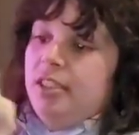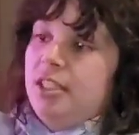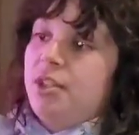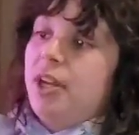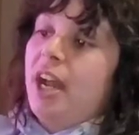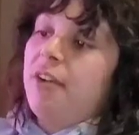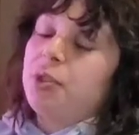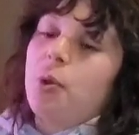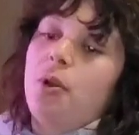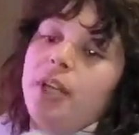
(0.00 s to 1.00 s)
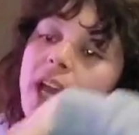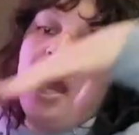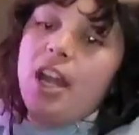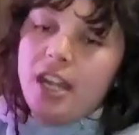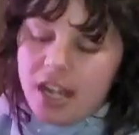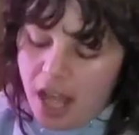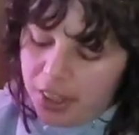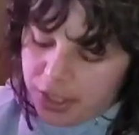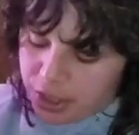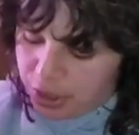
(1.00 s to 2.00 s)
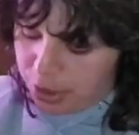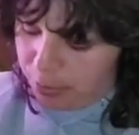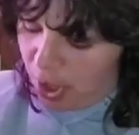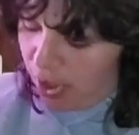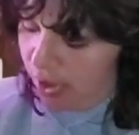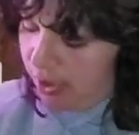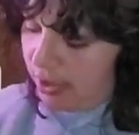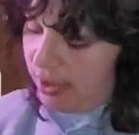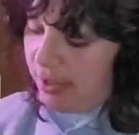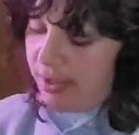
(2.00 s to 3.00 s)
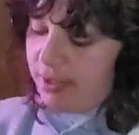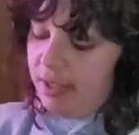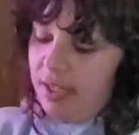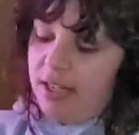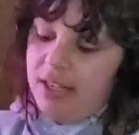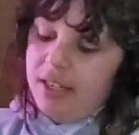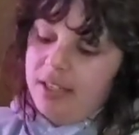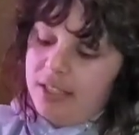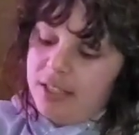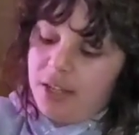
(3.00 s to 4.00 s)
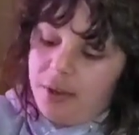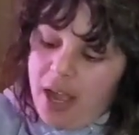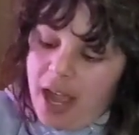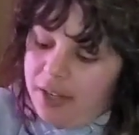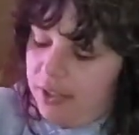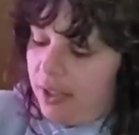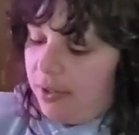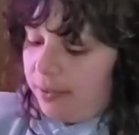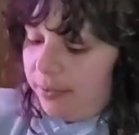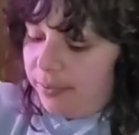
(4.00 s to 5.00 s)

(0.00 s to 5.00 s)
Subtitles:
So I'd have to go out and get another 2 balls. So I don't know.